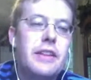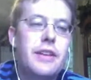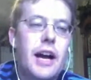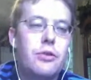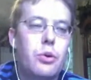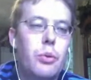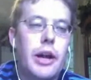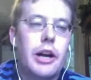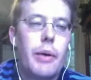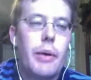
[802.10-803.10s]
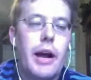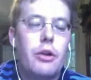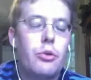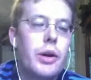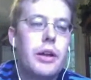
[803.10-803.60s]
these guys were running
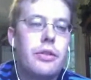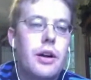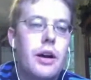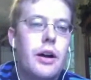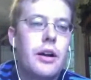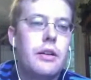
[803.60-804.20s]
around with